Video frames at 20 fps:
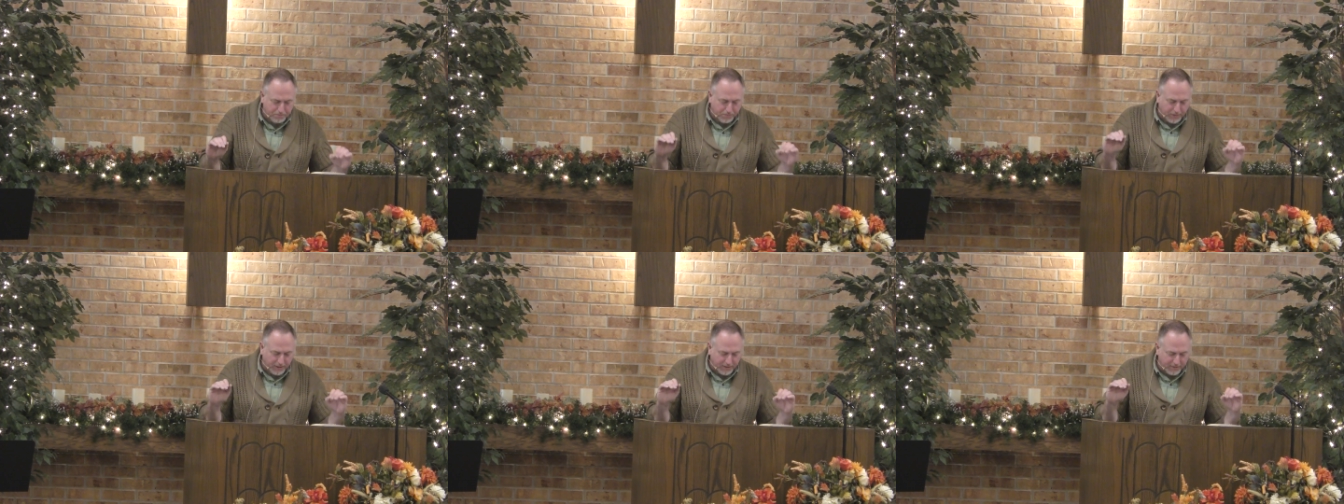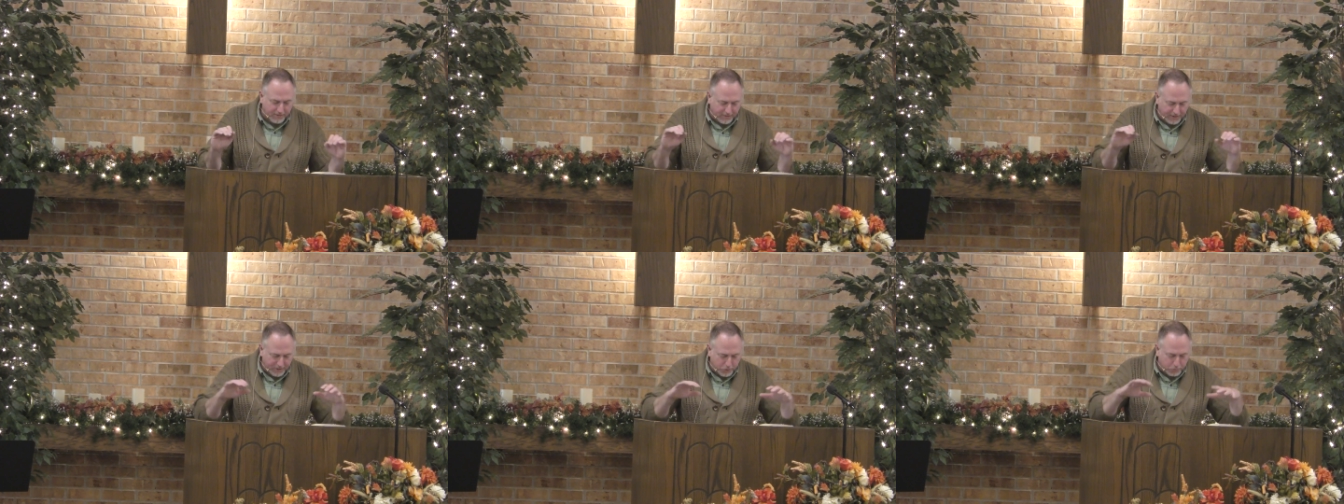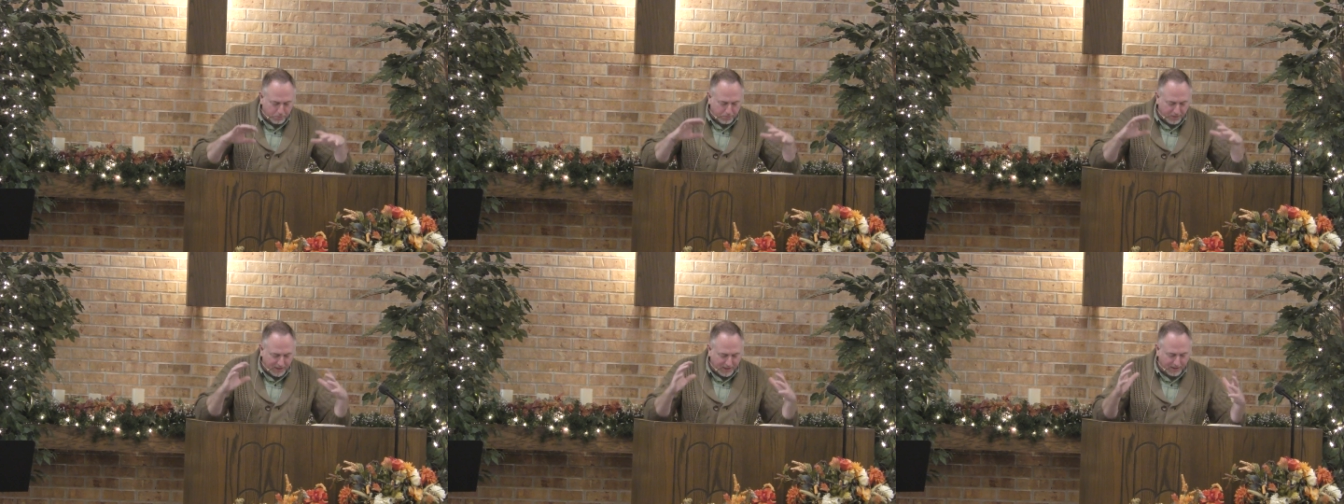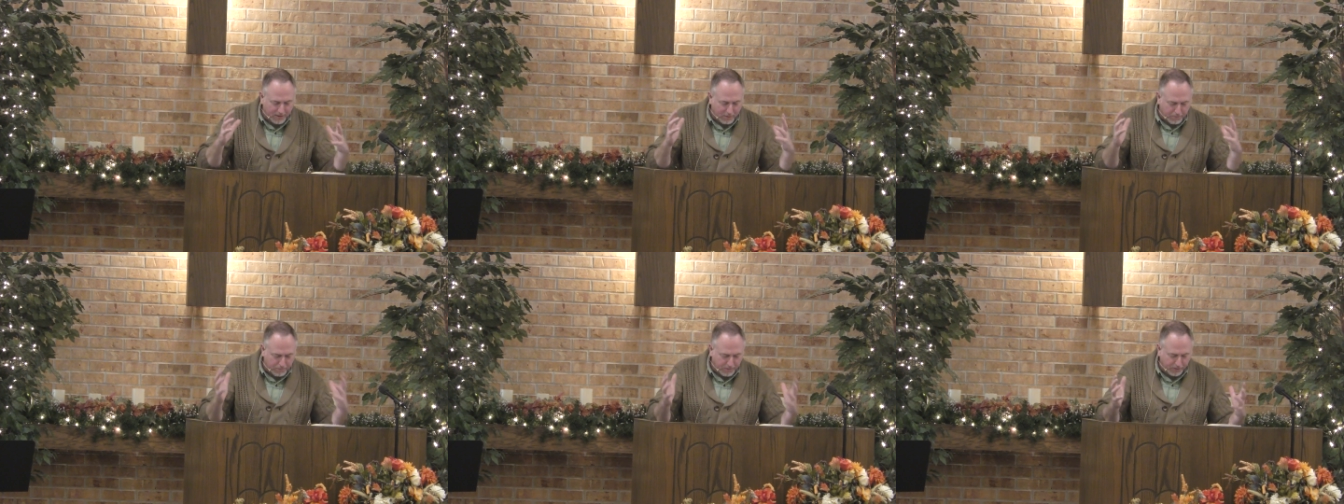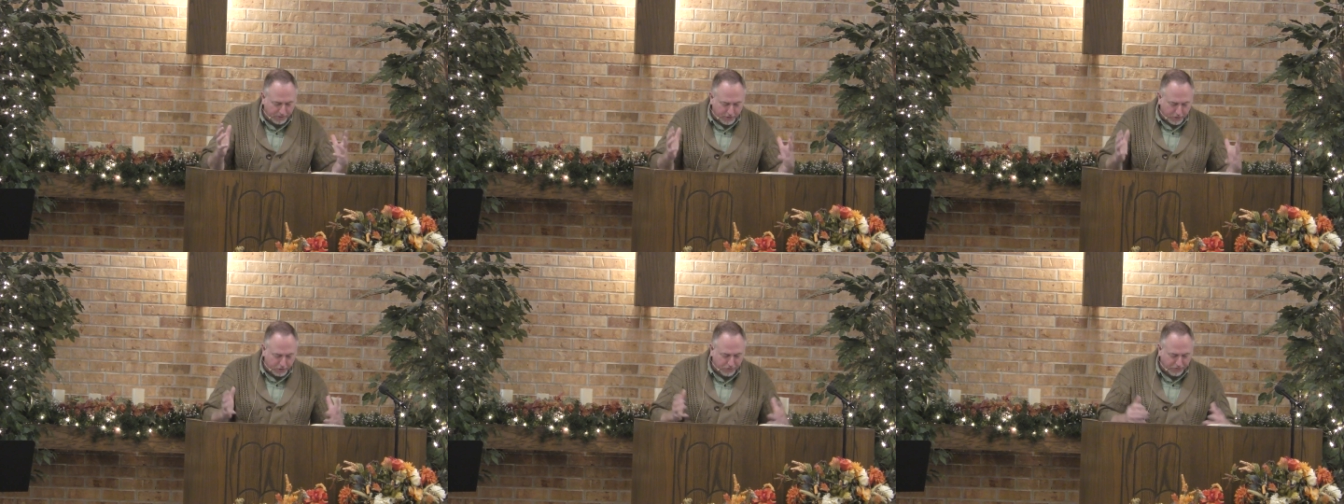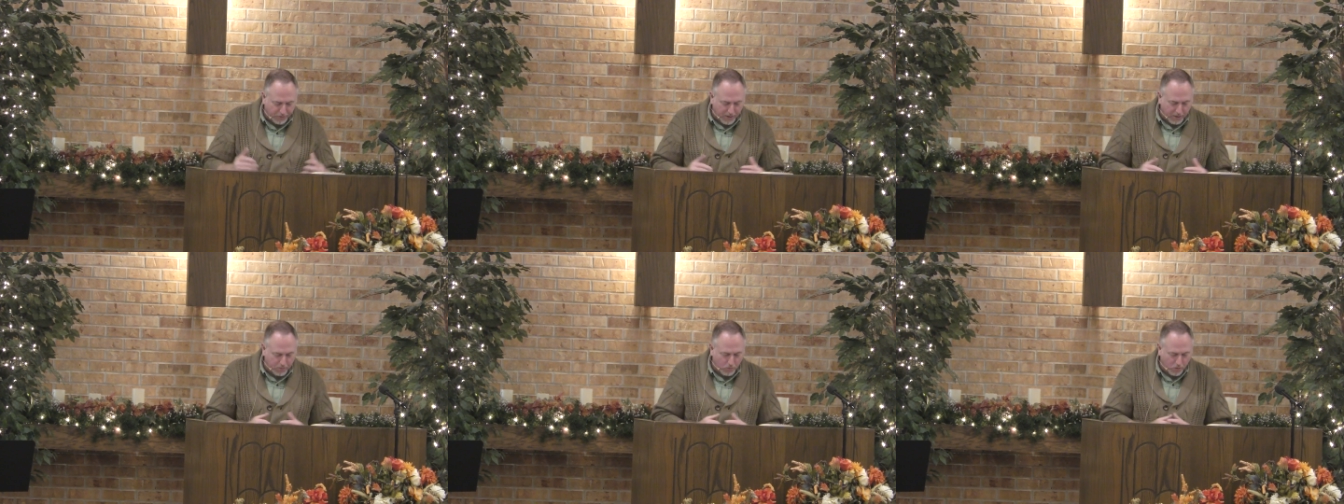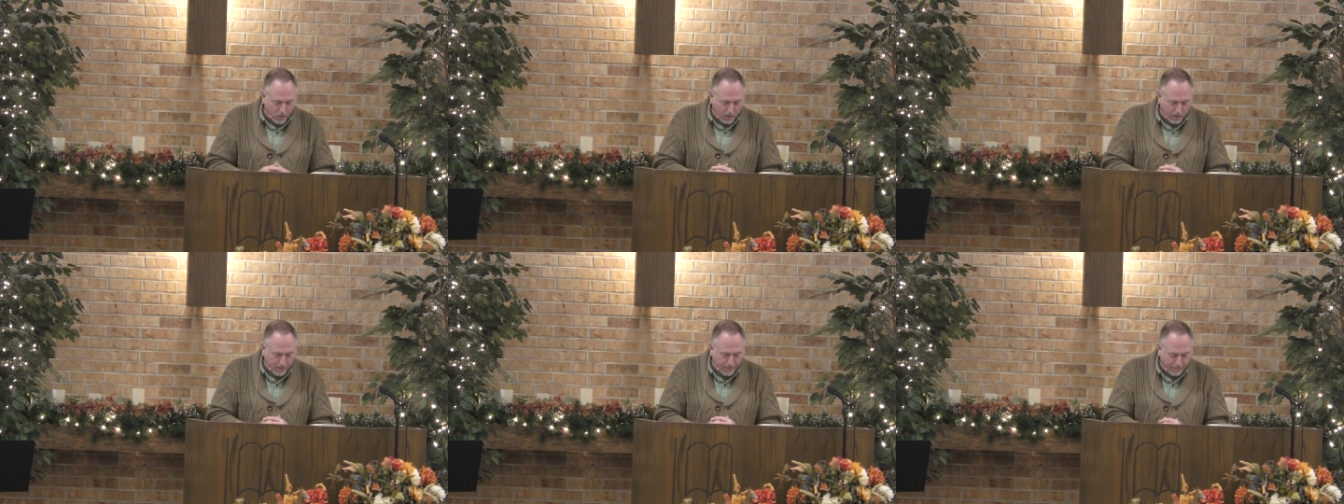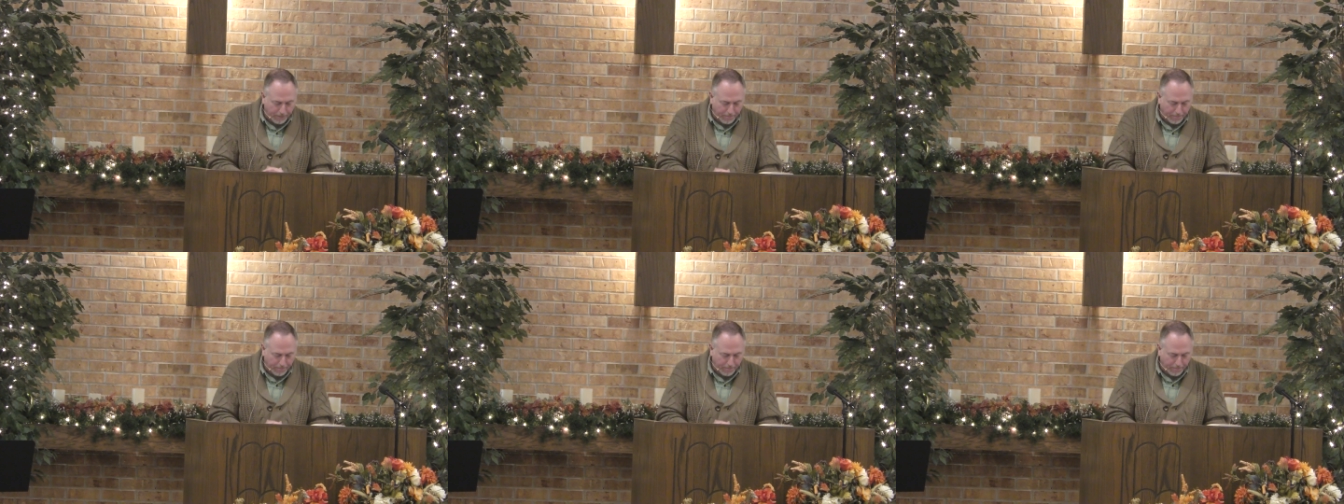but let's begin to build this framework.